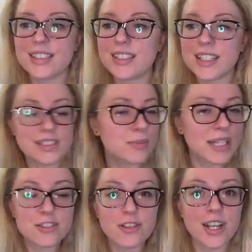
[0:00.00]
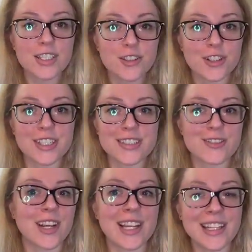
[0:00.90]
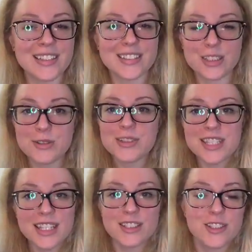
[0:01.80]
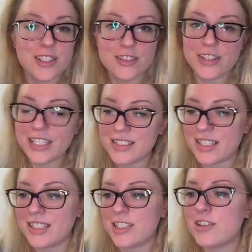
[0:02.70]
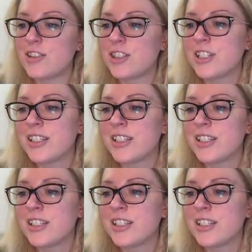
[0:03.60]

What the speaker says: Get some extra entries, right? Use that to your advantage.